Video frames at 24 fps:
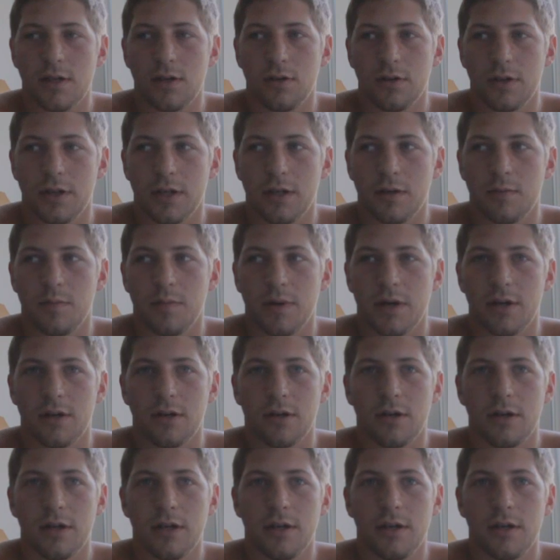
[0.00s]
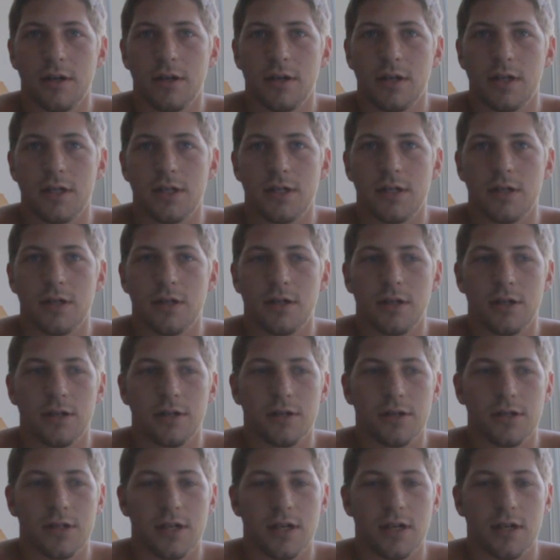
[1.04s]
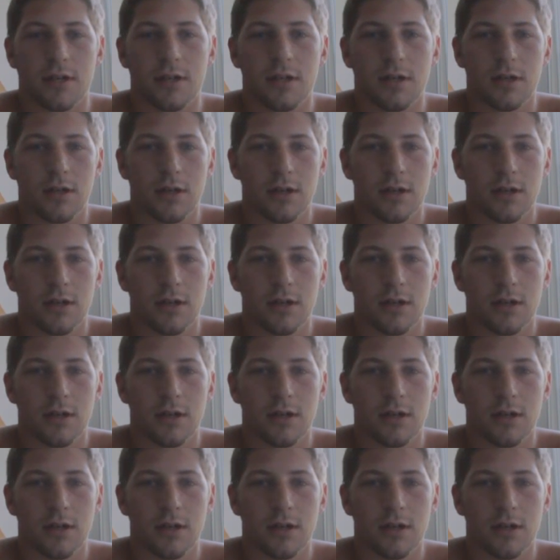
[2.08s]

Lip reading: it'll get better and easier to understand.